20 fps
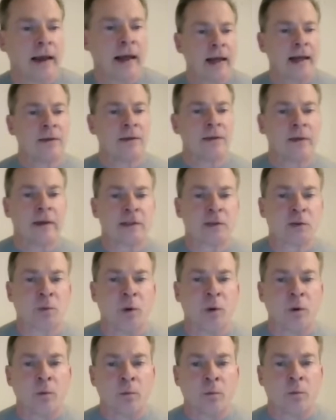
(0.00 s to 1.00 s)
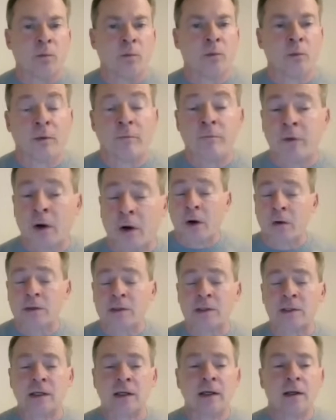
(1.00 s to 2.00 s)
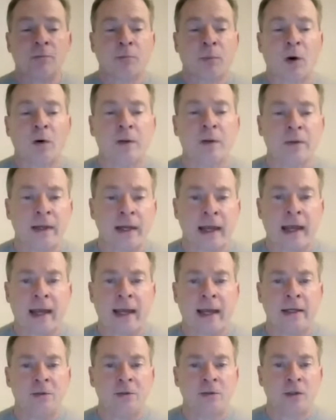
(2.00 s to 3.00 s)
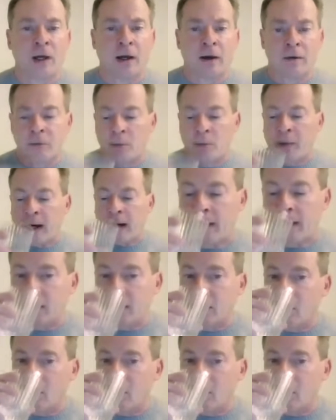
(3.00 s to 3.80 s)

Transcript: and this will reverse part of the age of the body.